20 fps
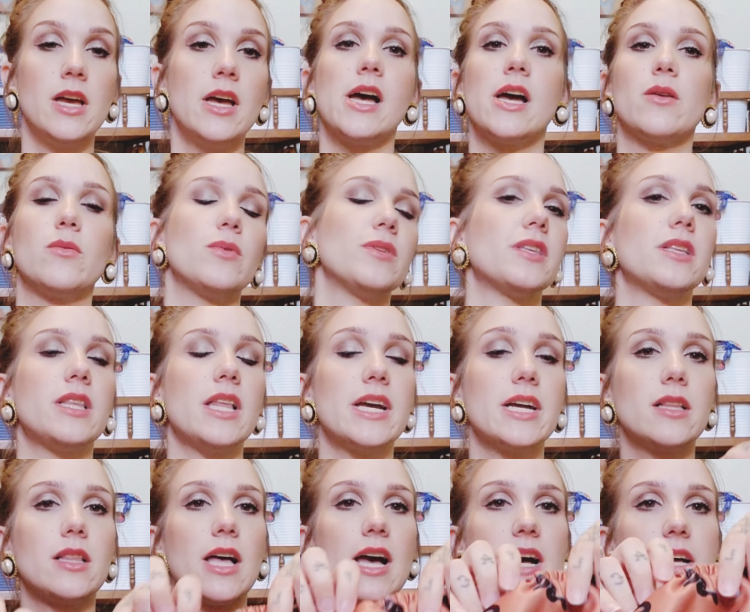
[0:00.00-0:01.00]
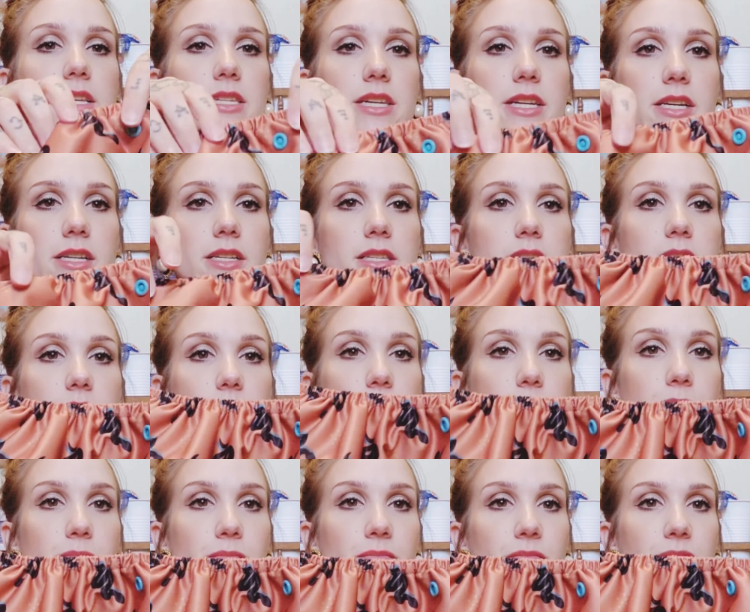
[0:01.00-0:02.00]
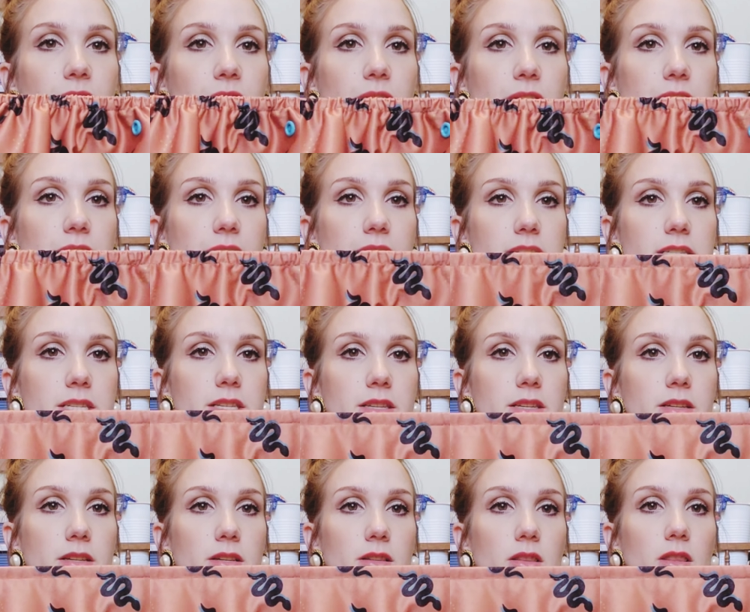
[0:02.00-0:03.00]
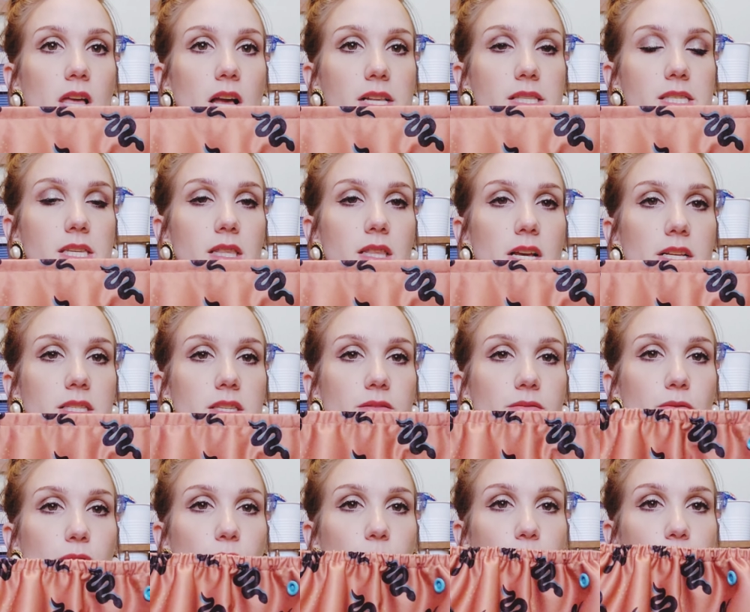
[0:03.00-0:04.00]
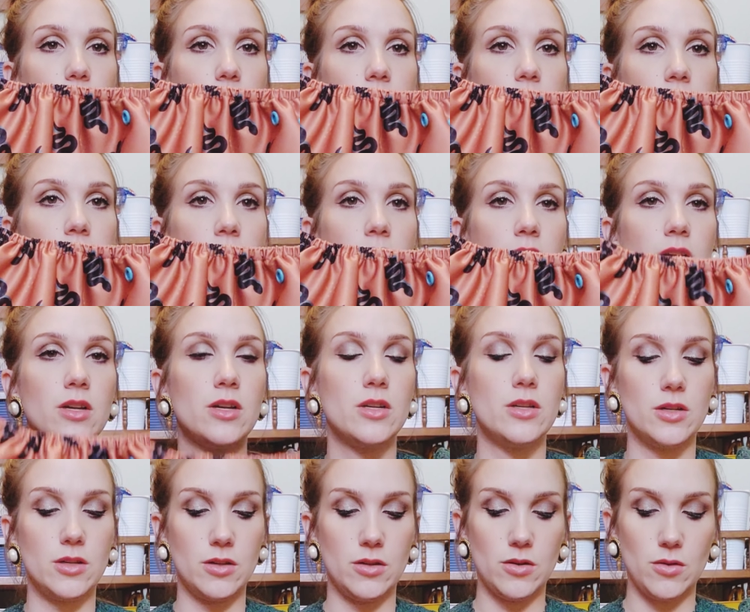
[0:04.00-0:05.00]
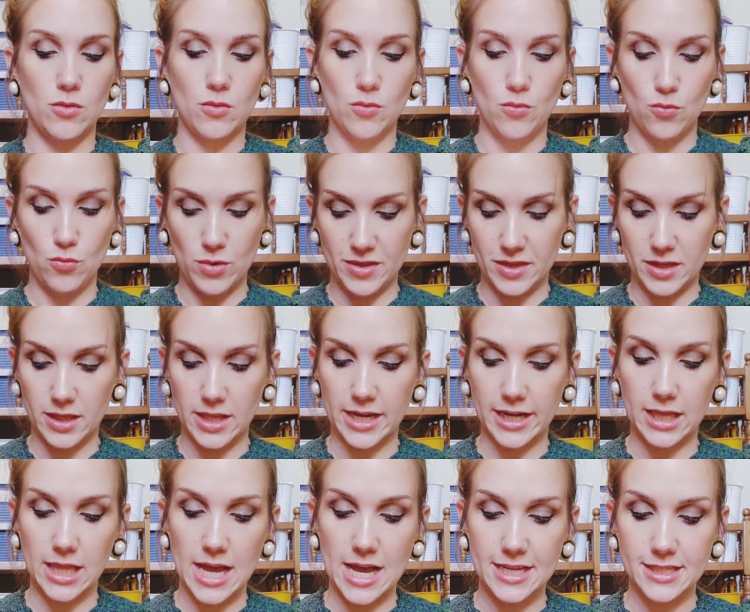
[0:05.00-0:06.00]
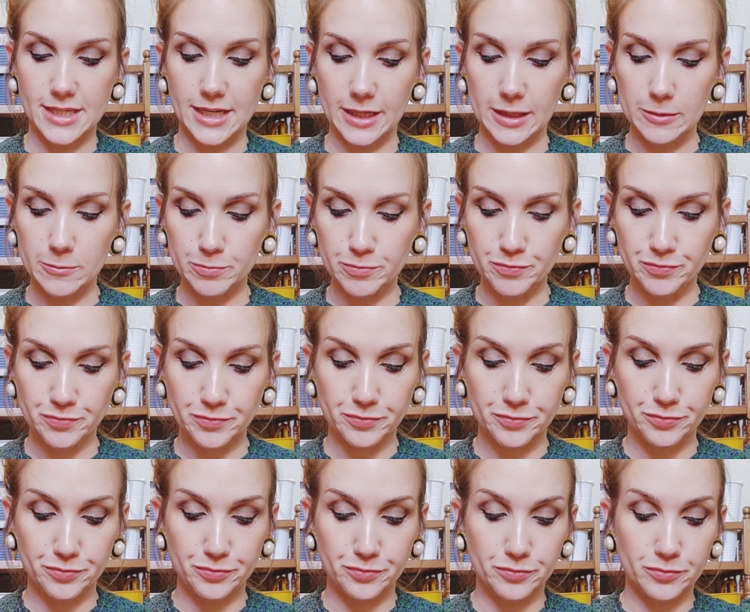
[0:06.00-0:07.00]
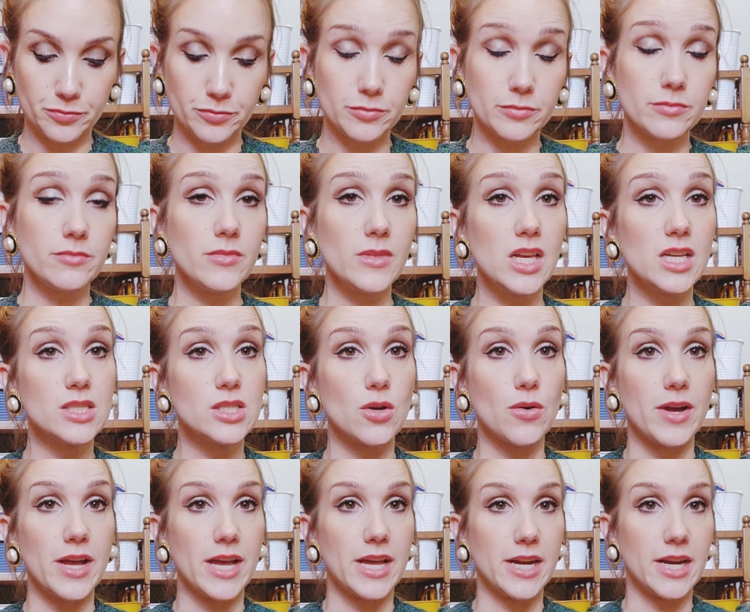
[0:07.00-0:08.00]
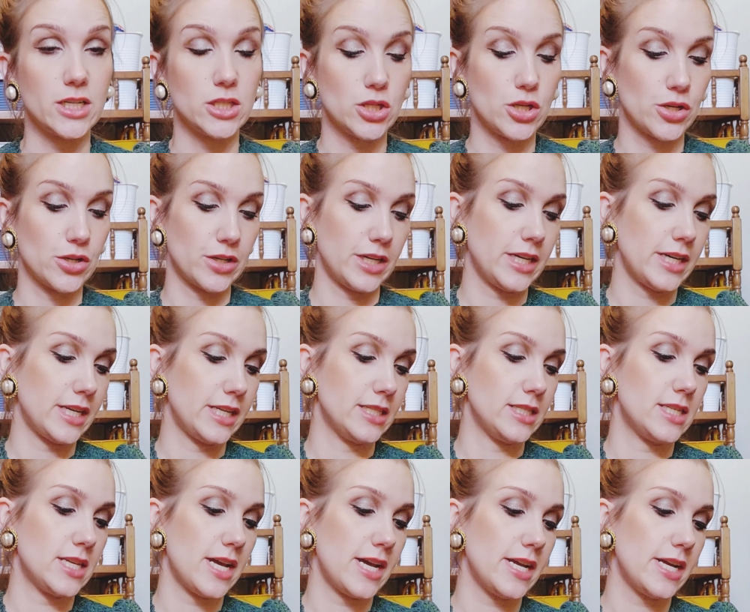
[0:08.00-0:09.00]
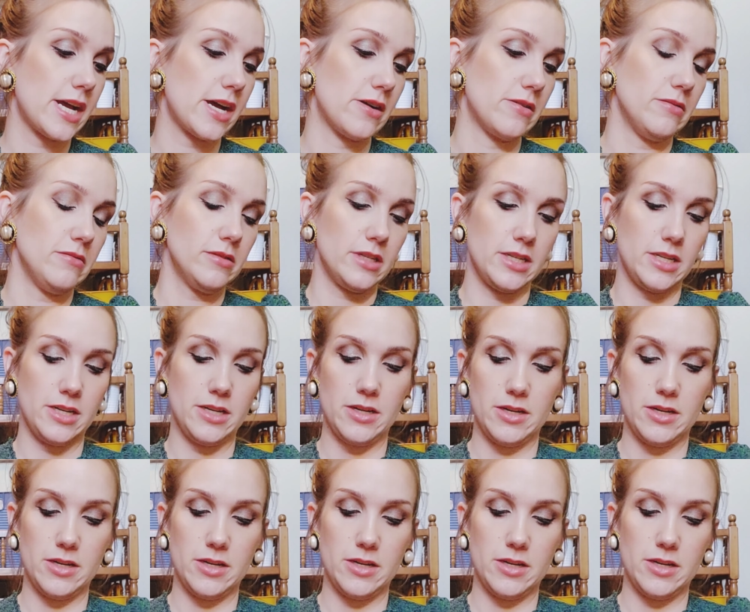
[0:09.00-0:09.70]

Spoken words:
And with the leg elastics, very nice. Lots and lots of room with the leg elastic. Let's go ahead and turn it inside out.